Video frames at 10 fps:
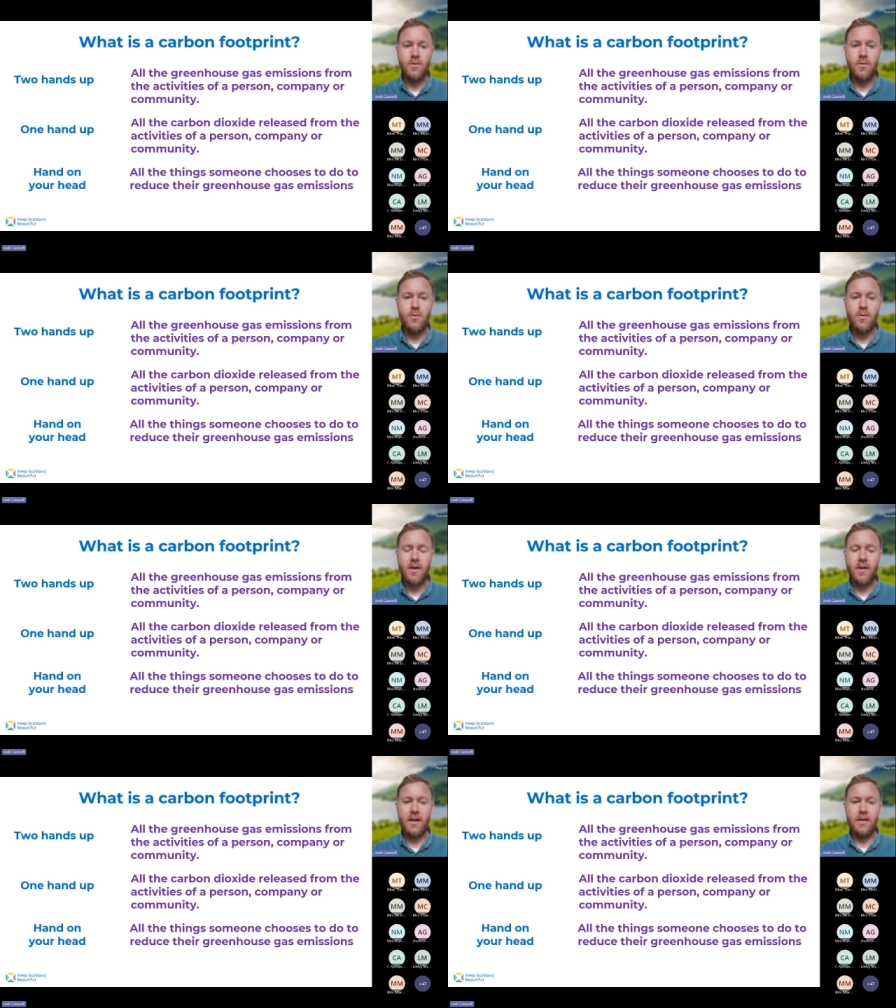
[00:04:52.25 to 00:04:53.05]
all
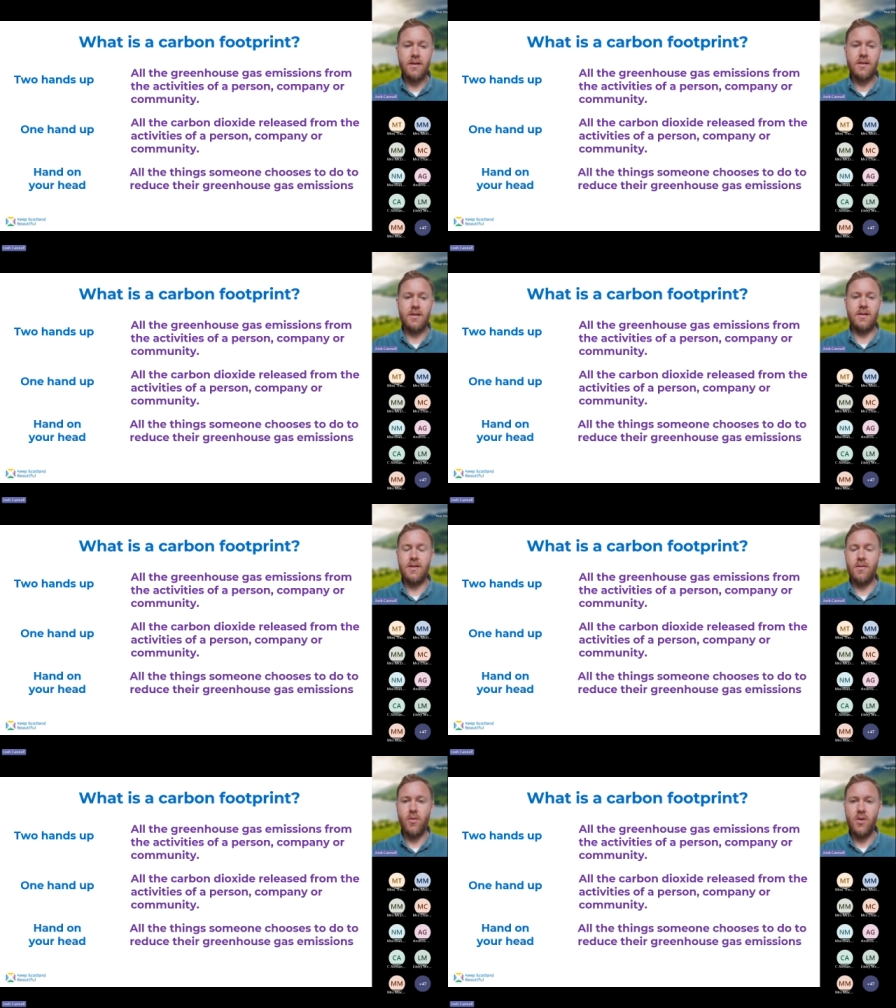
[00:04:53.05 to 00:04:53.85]
the things
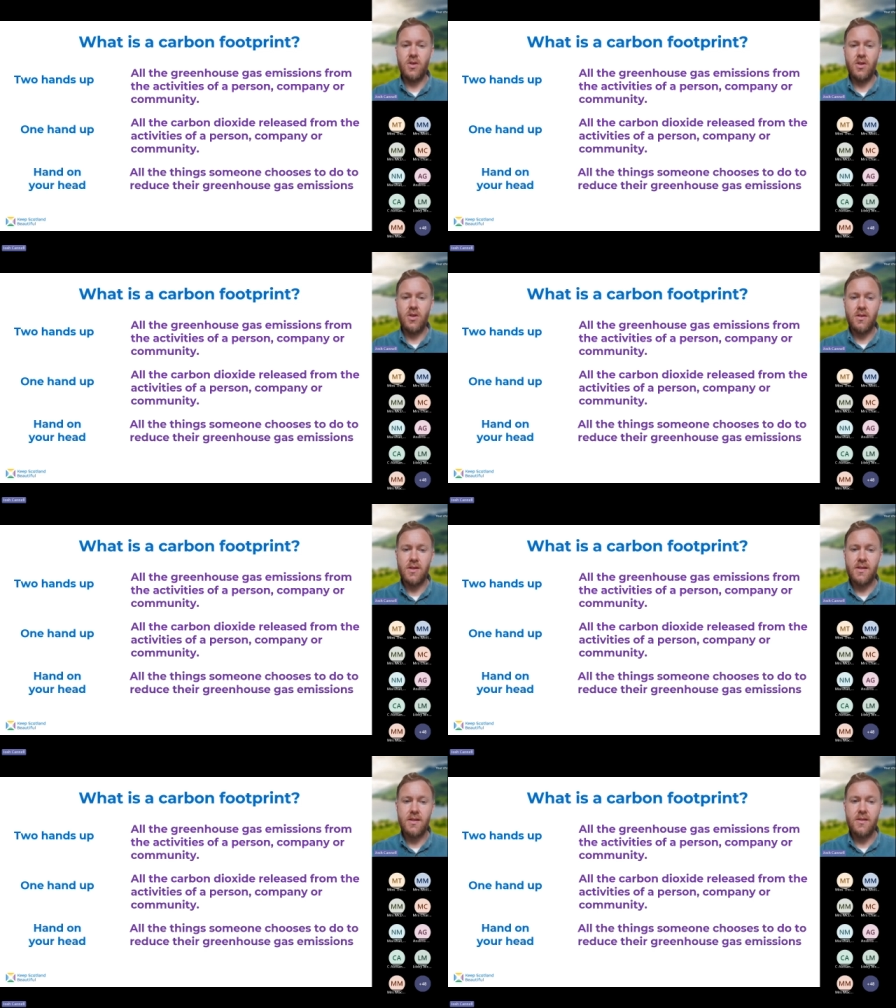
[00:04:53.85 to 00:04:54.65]
someone
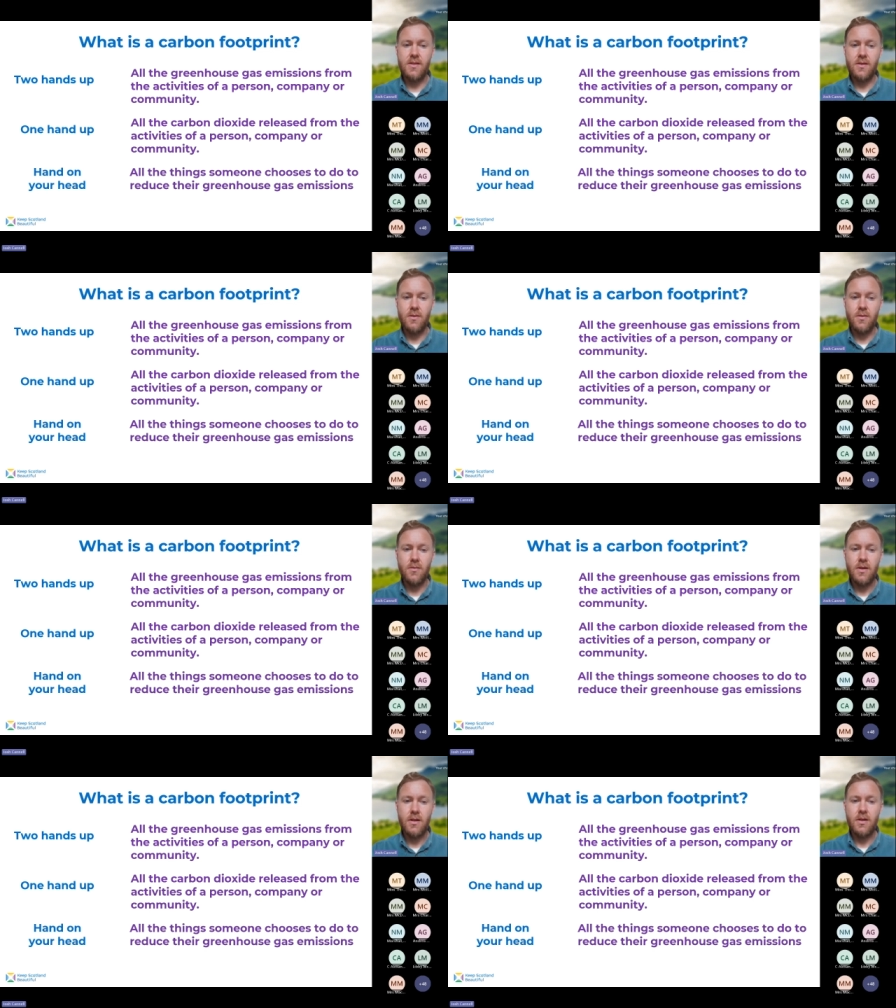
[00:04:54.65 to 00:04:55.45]
chooses to
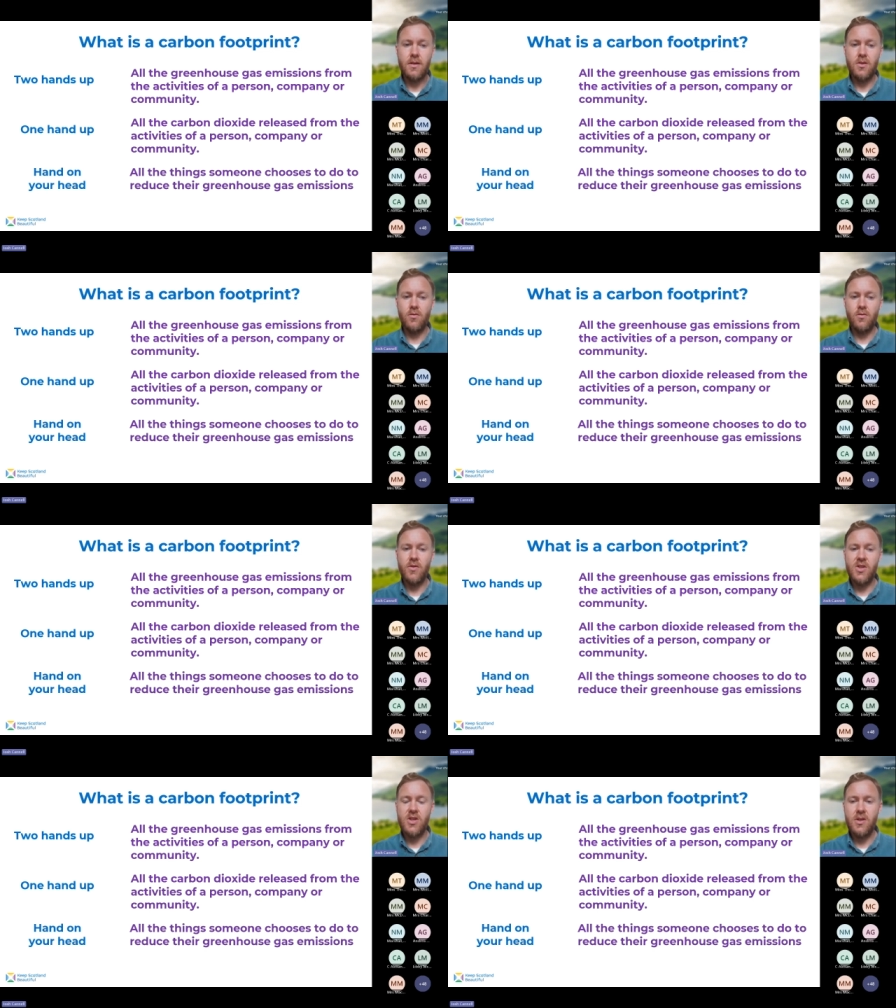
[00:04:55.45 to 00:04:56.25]
do to
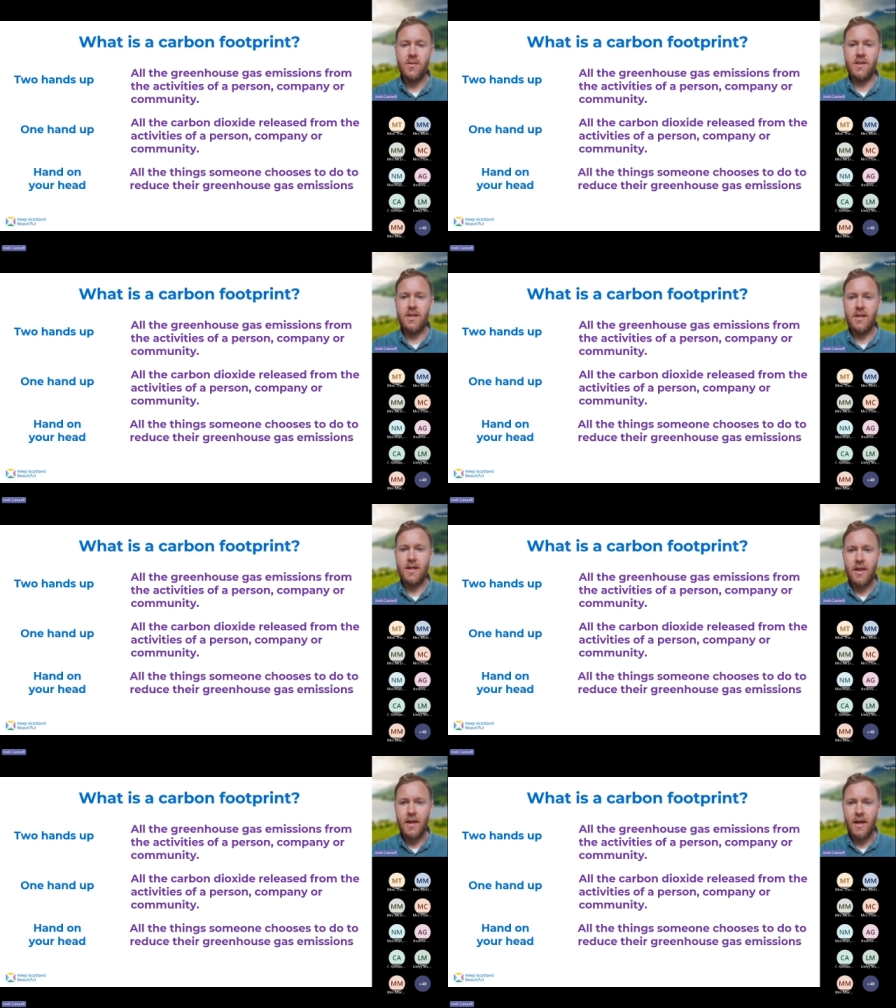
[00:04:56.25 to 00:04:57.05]
reduce
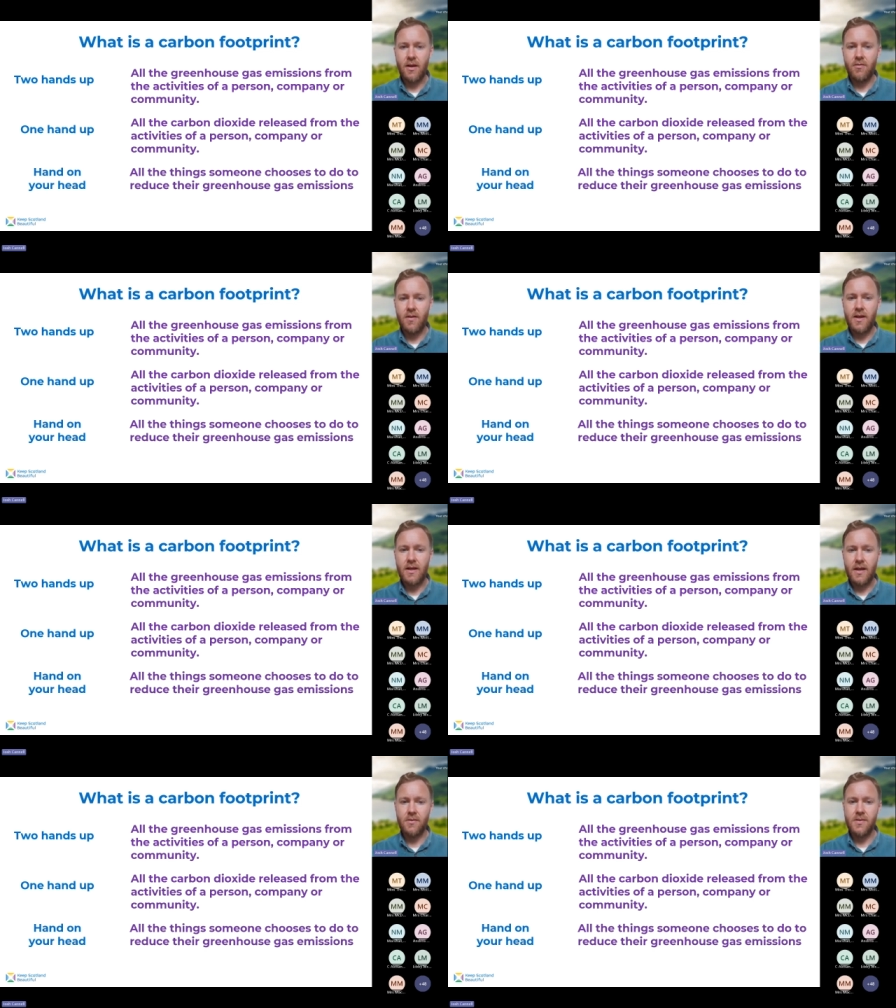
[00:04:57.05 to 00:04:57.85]
their
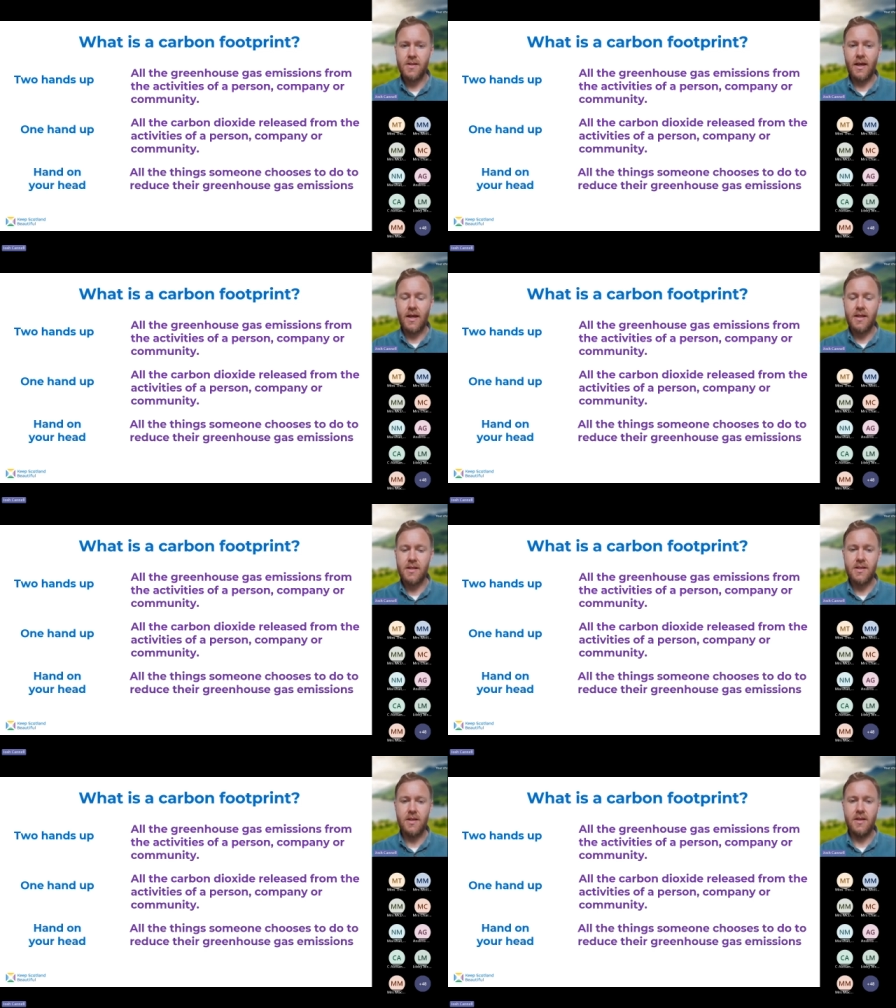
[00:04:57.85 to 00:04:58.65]
greenhouse
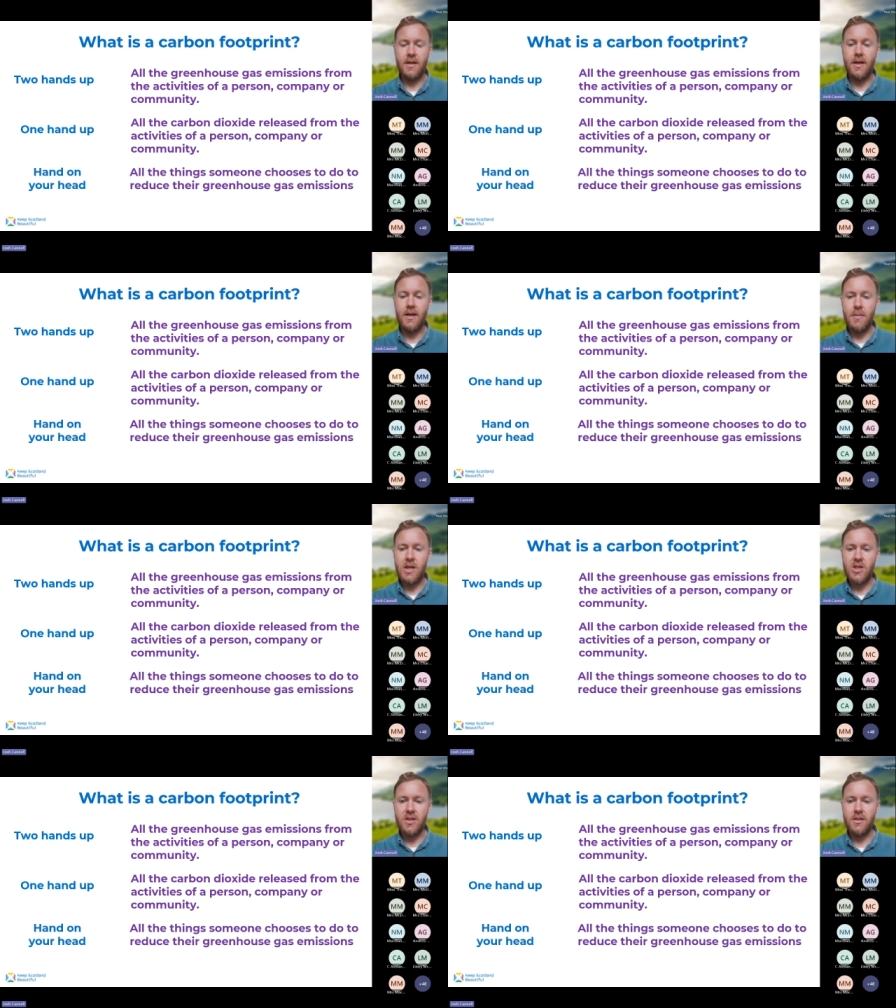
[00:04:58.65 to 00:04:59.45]
gas
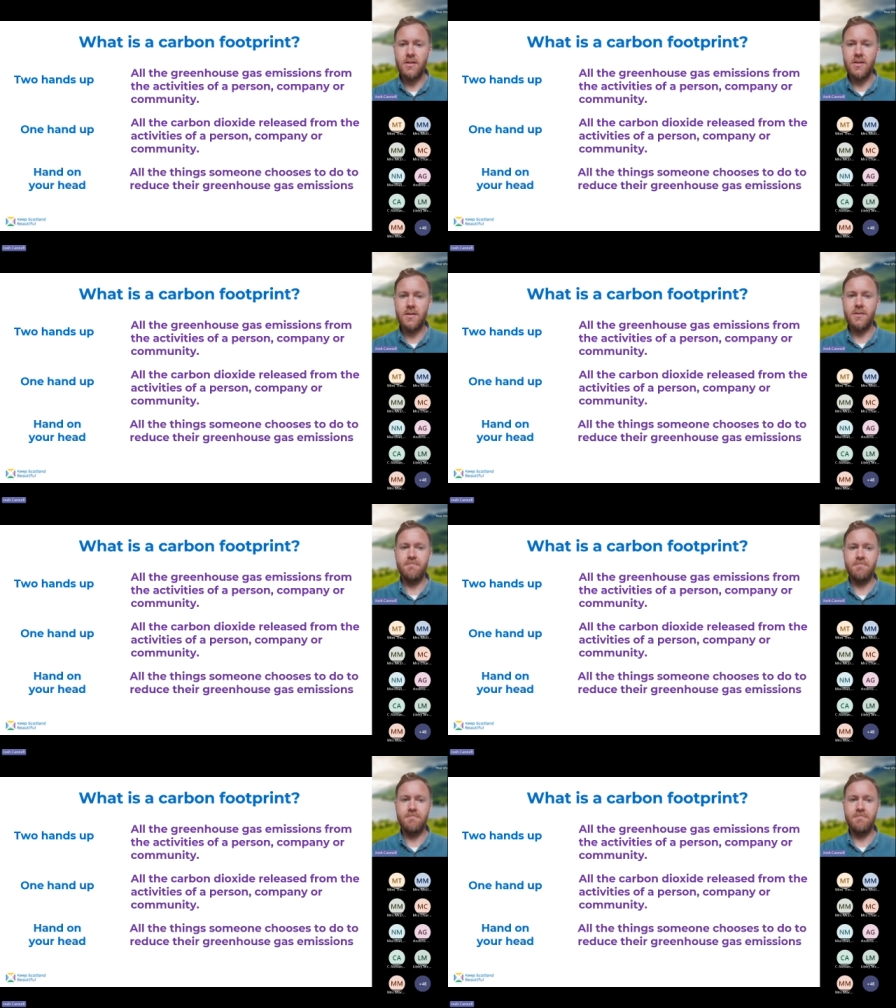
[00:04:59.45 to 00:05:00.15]
emissions.